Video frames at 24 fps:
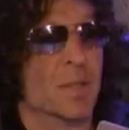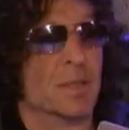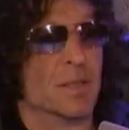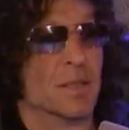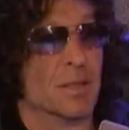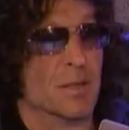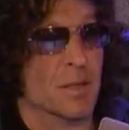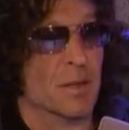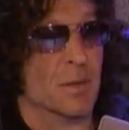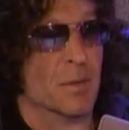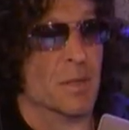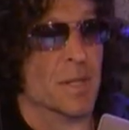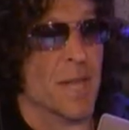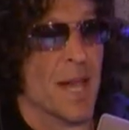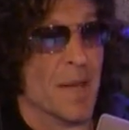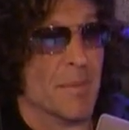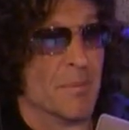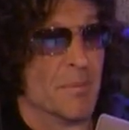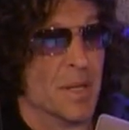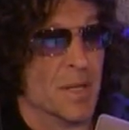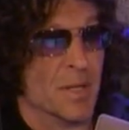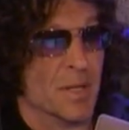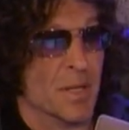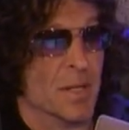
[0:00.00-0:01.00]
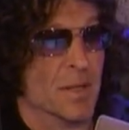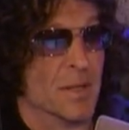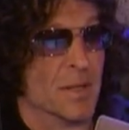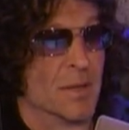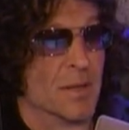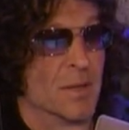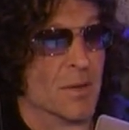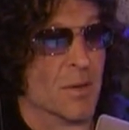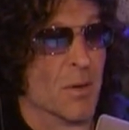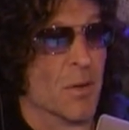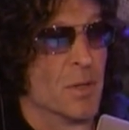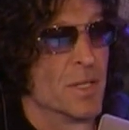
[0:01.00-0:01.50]
what to do with that midget.
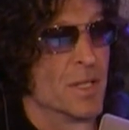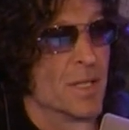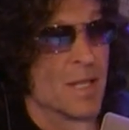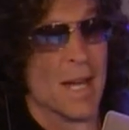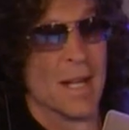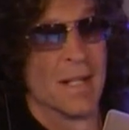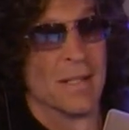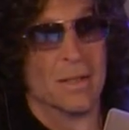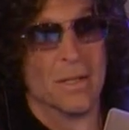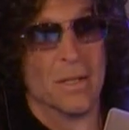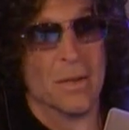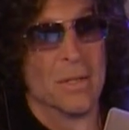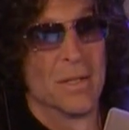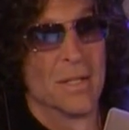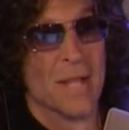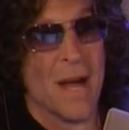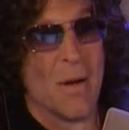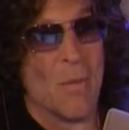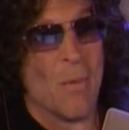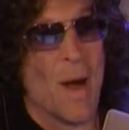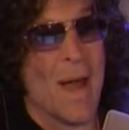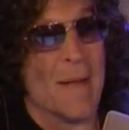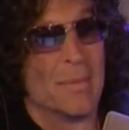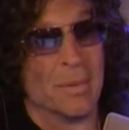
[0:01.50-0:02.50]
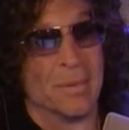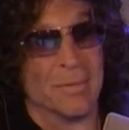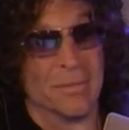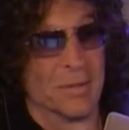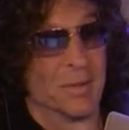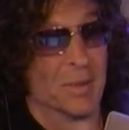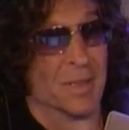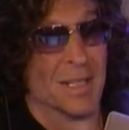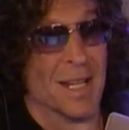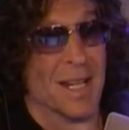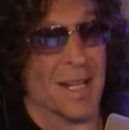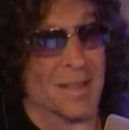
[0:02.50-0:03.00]
All he's got to do is not wipe him
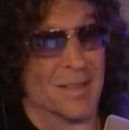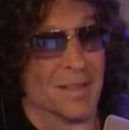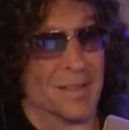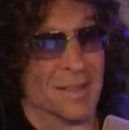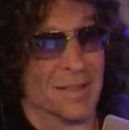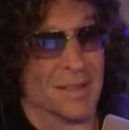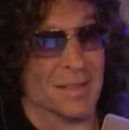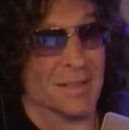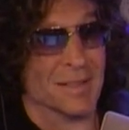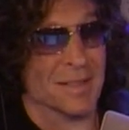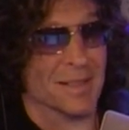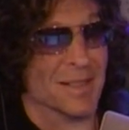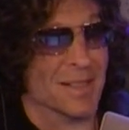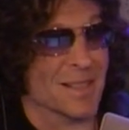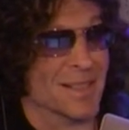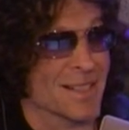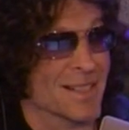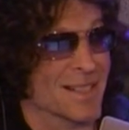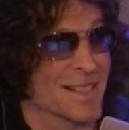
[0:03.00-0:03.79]
for a day or two. And